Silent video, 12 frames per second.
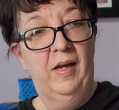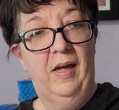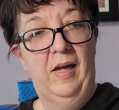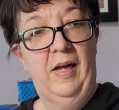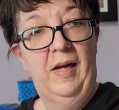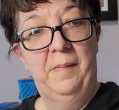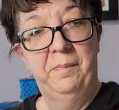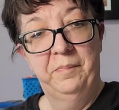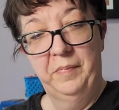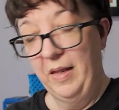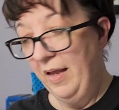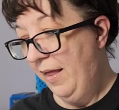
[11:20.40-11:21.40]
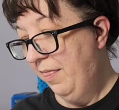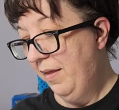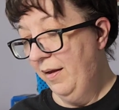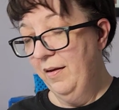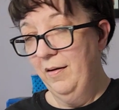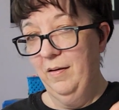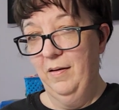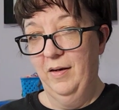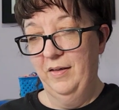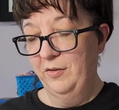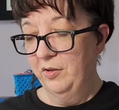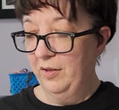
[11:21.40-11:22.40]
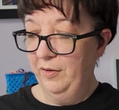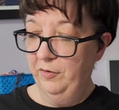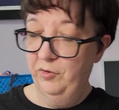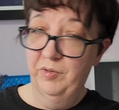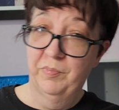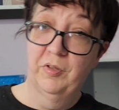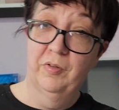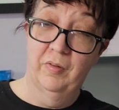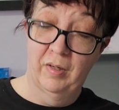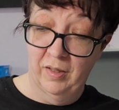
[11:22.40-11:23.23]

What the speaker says: And then I took a little trip to